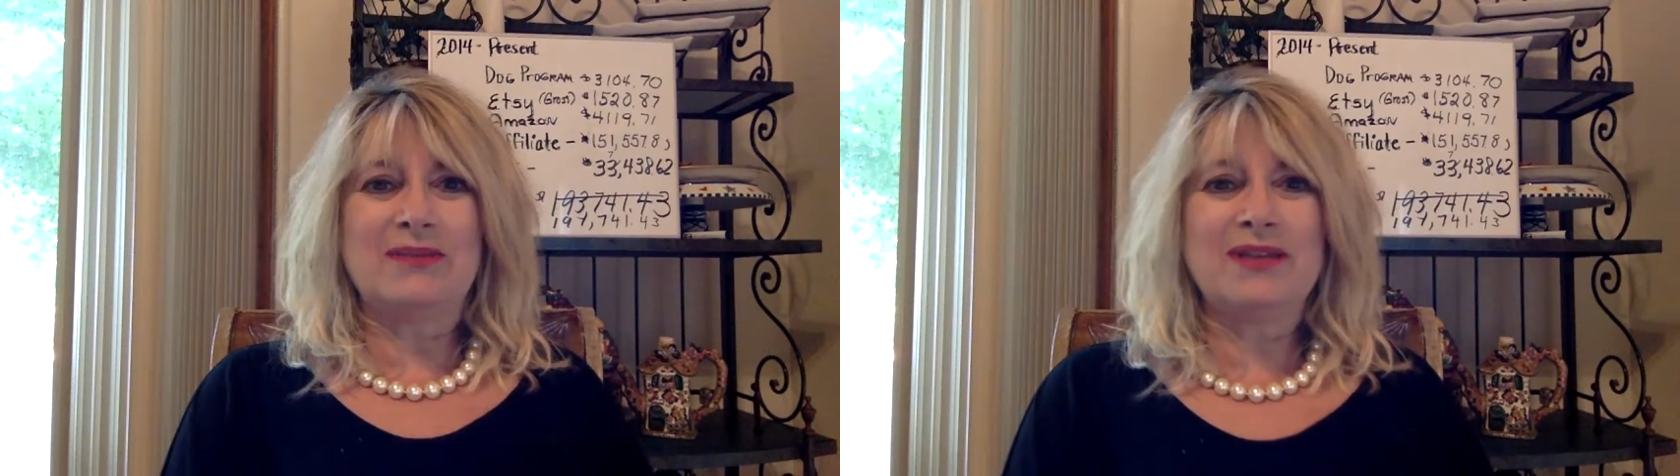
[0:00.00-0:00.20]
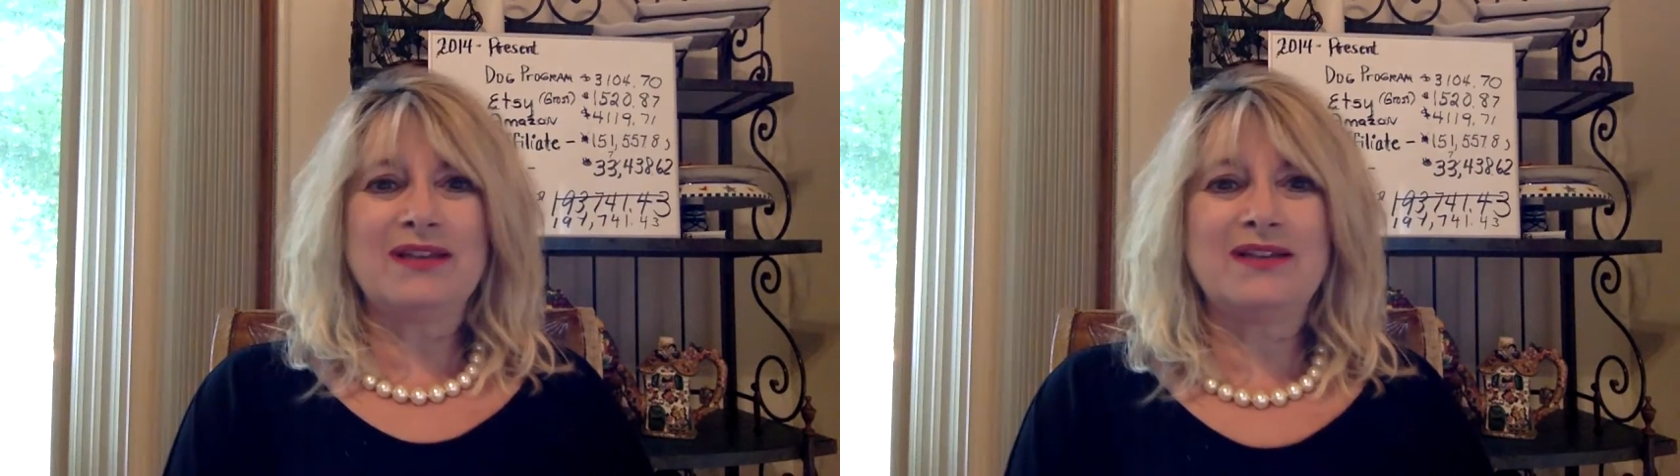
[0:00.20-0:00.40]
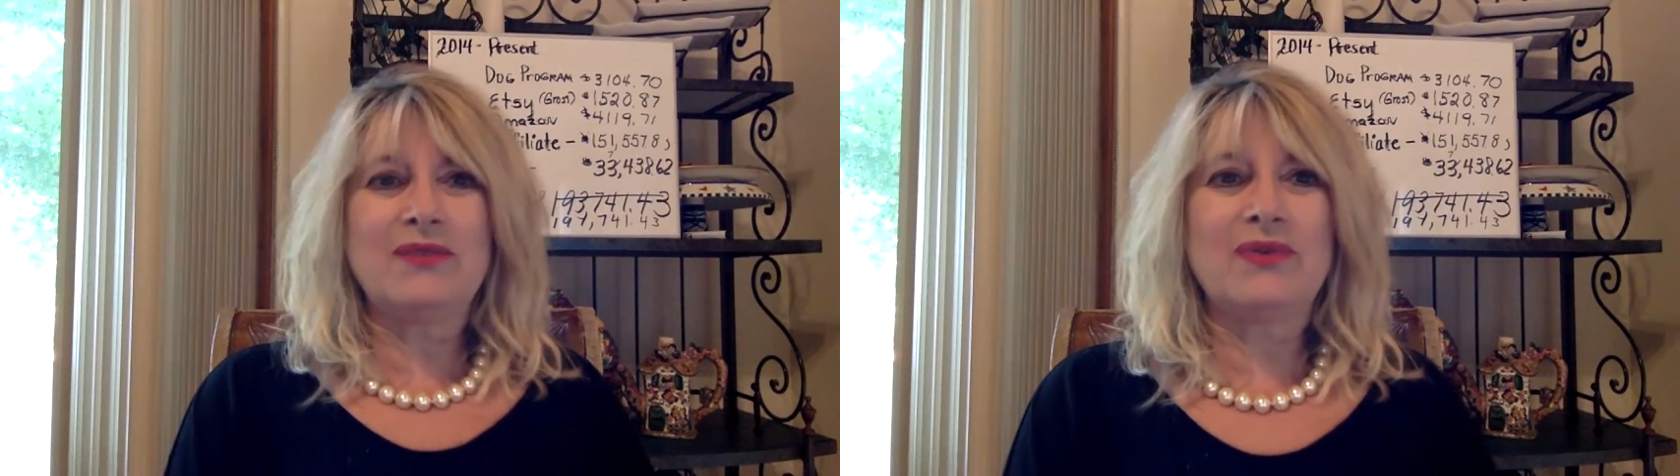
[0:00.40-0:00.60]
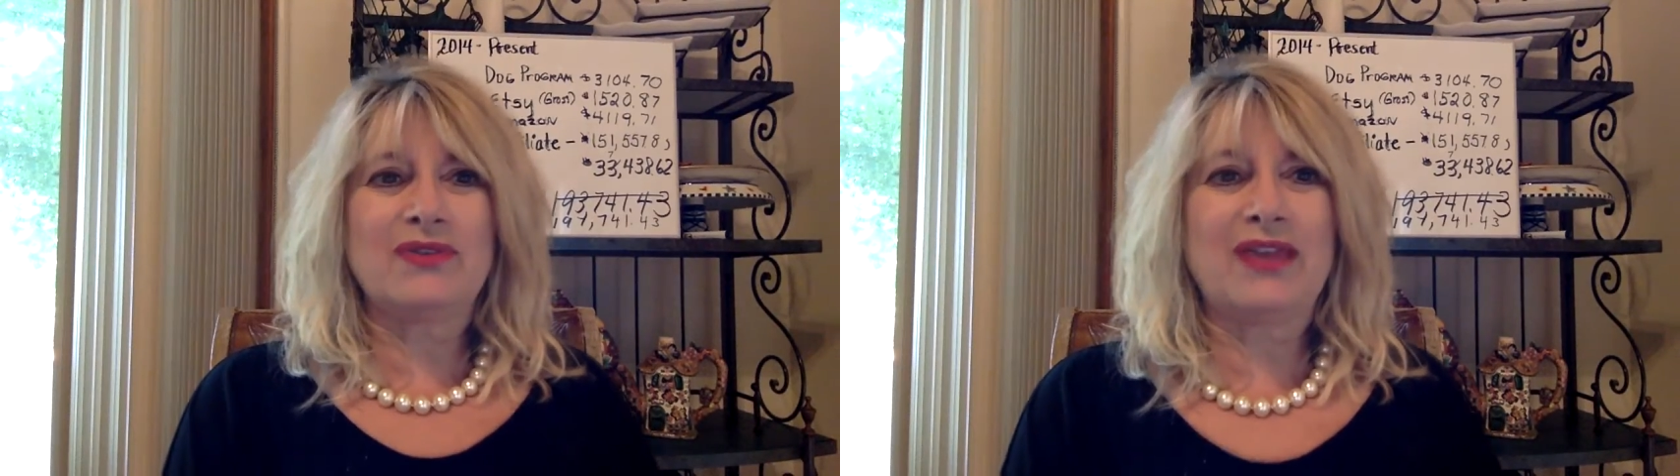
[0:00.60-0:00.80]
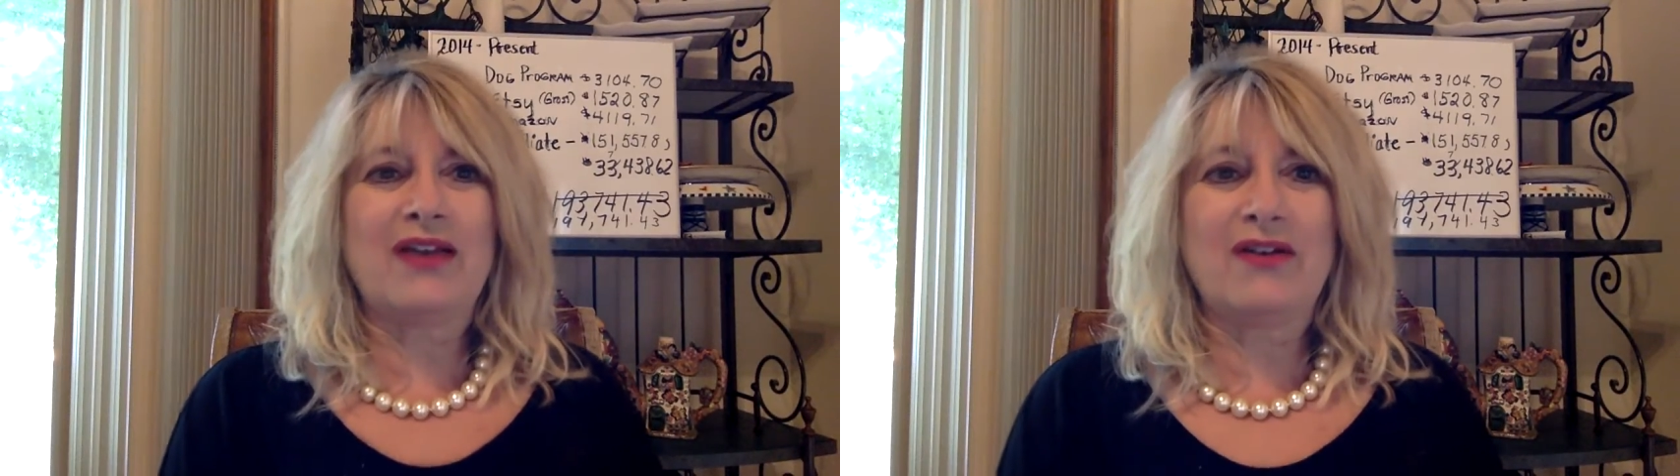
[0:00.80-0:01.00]
I'm not going to
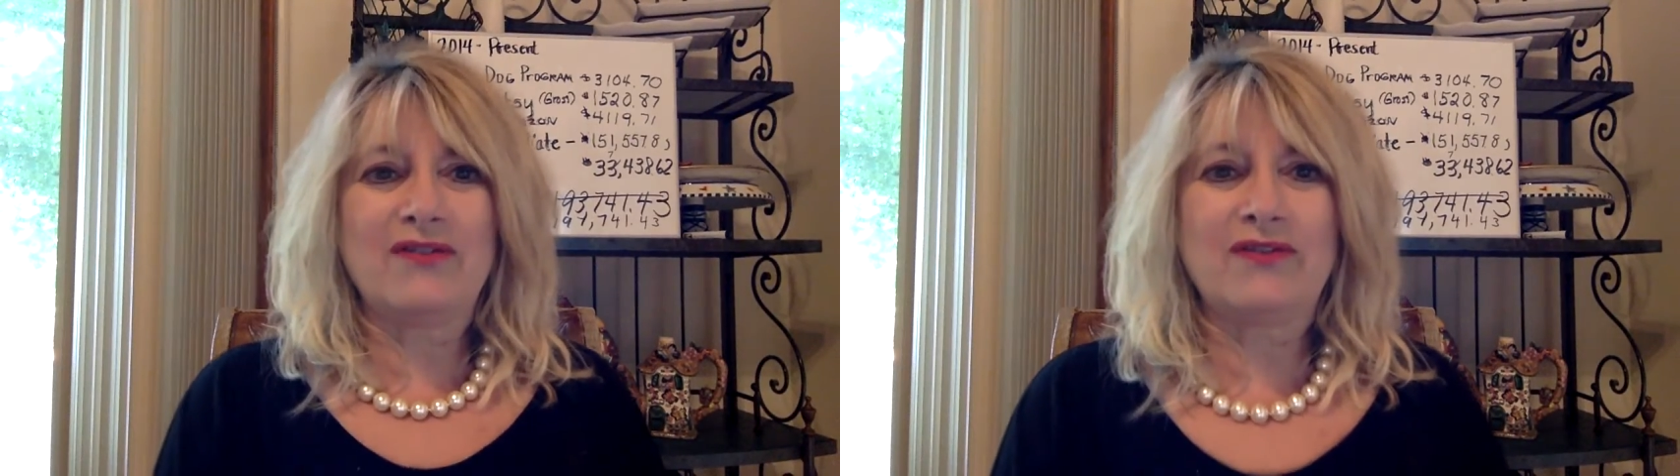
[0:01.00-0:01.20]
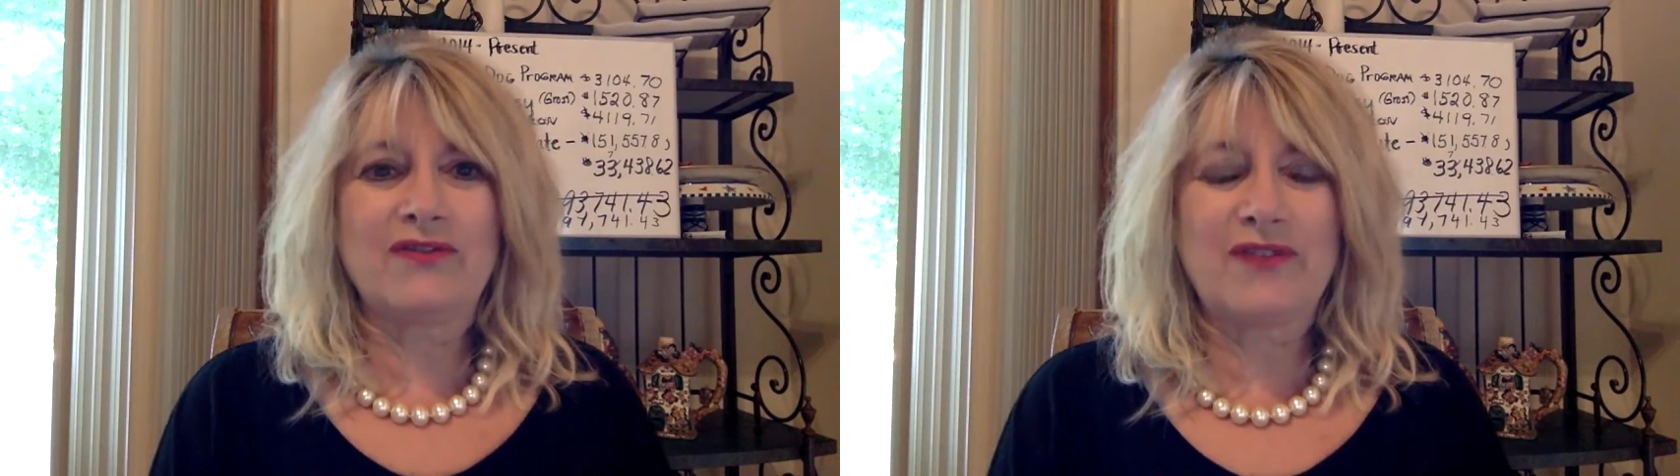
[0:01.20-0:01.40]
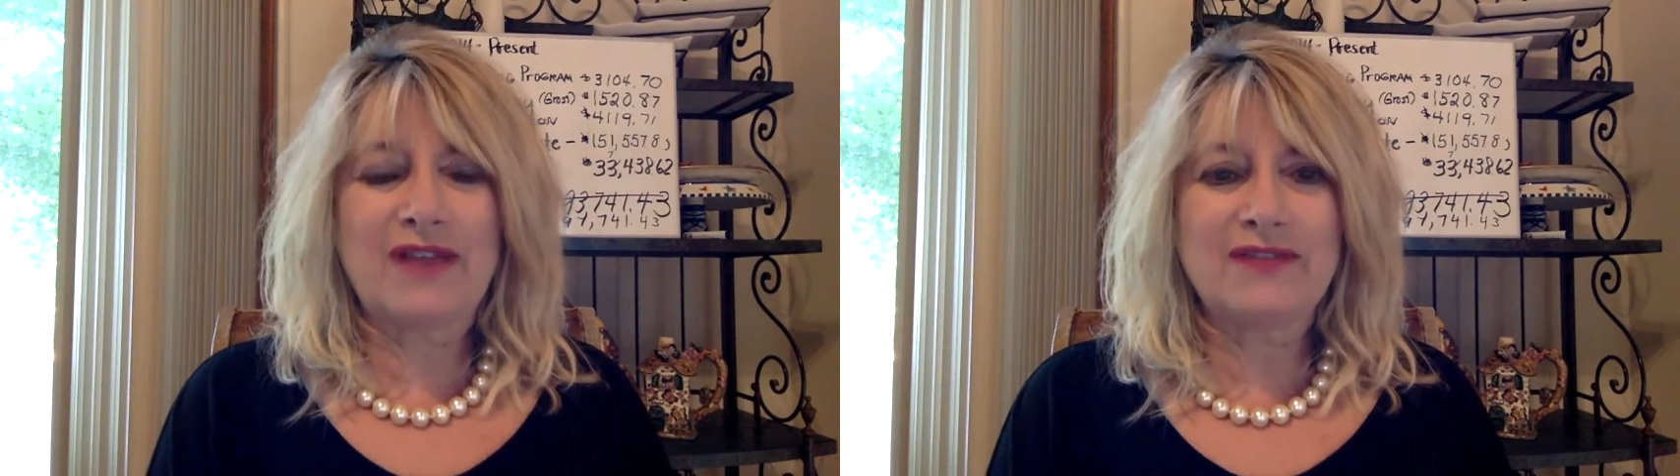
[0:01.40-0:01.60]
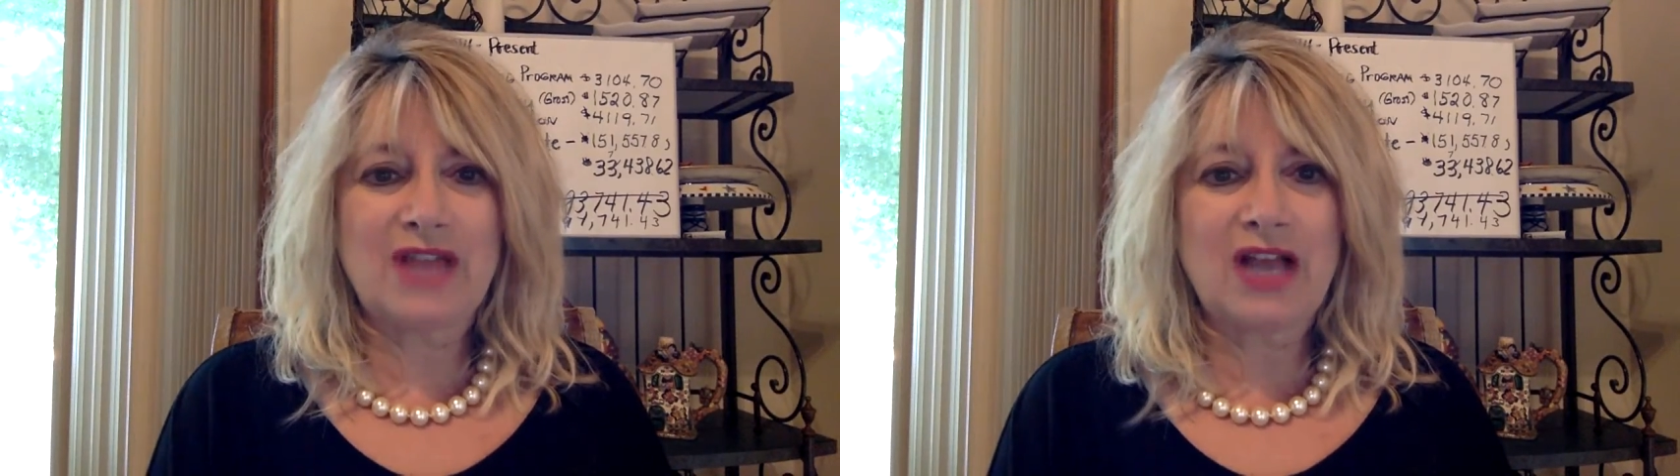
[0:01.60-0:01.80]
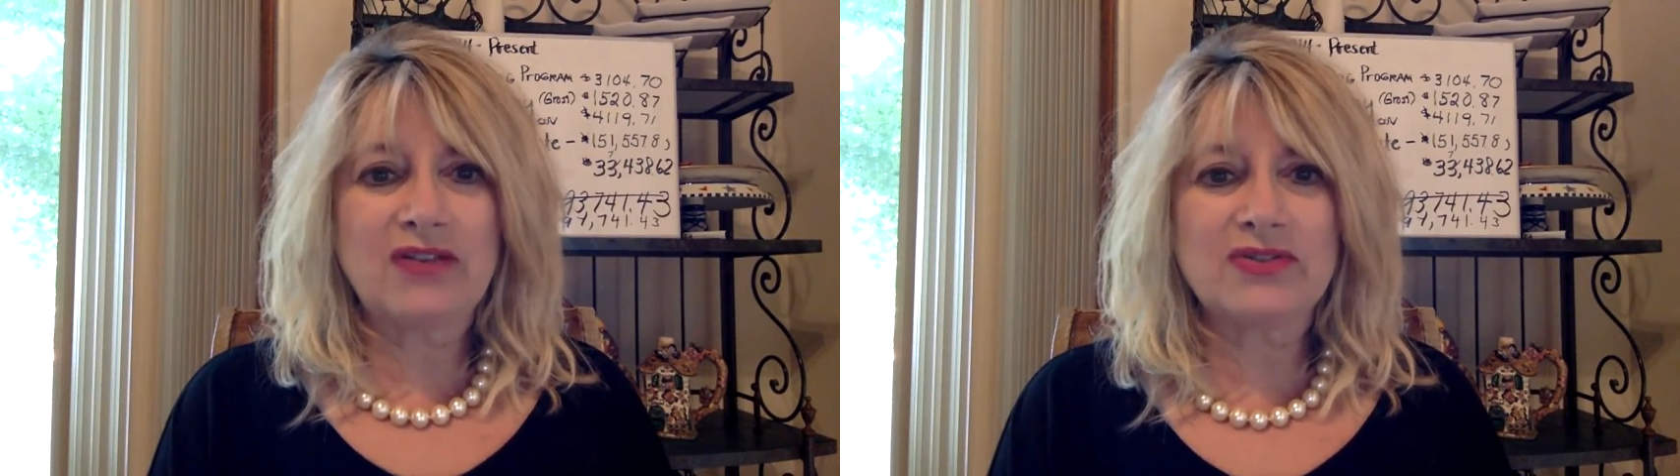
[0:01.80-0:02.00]
work that hard for
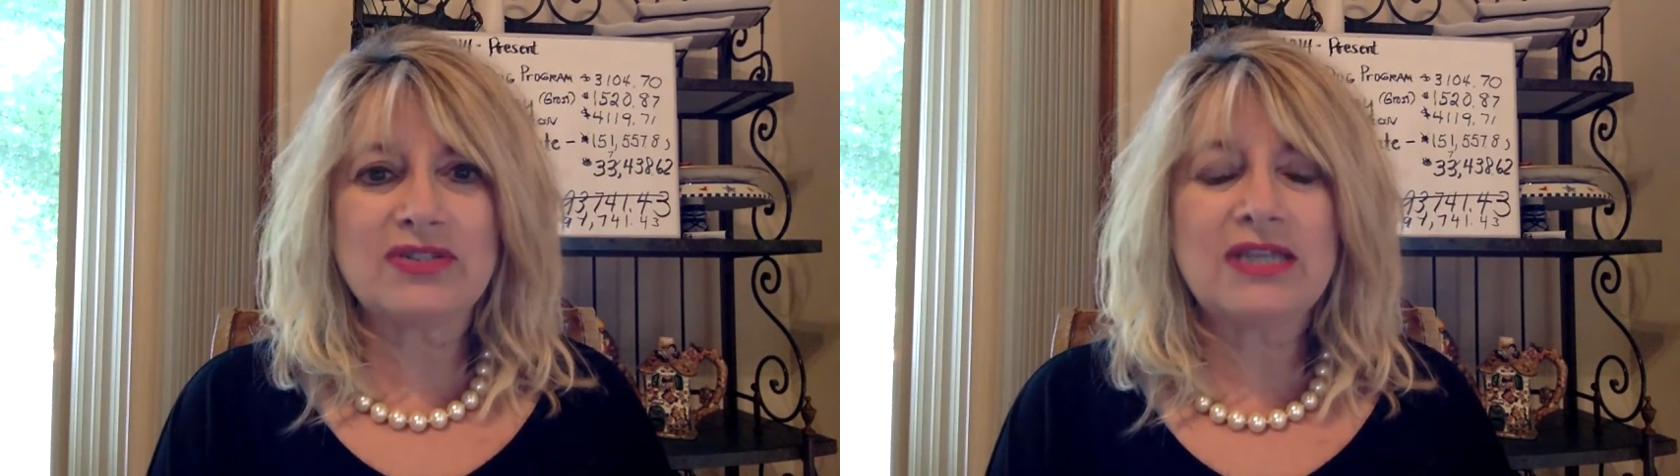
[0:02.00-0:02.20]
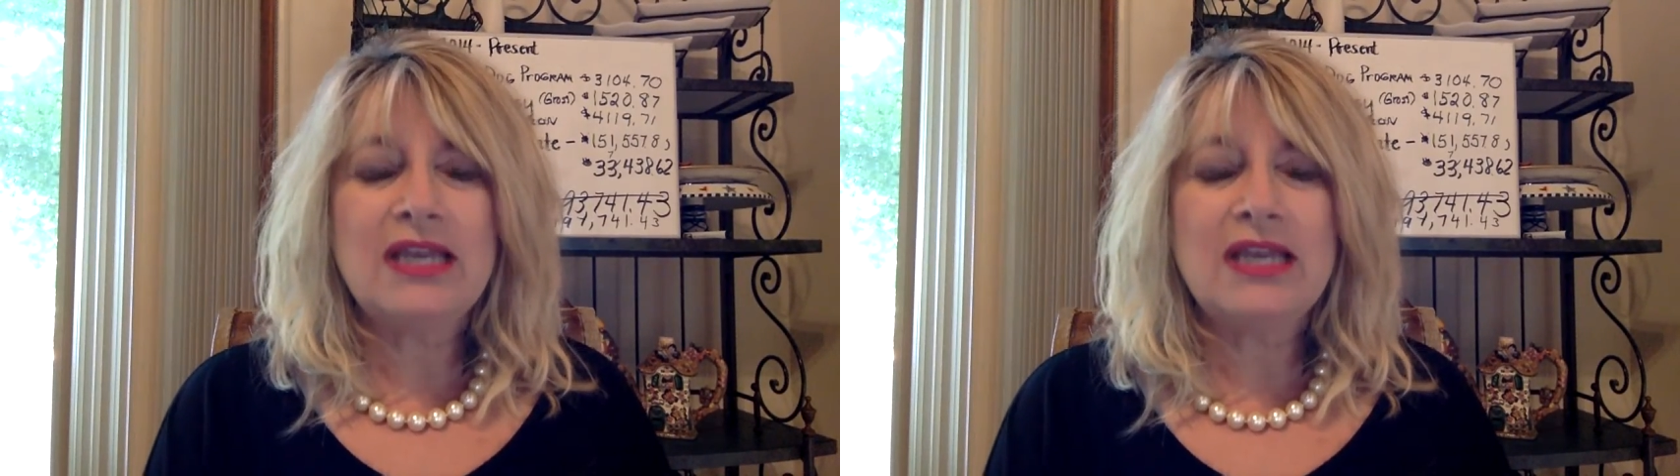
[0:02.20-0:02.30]
$5.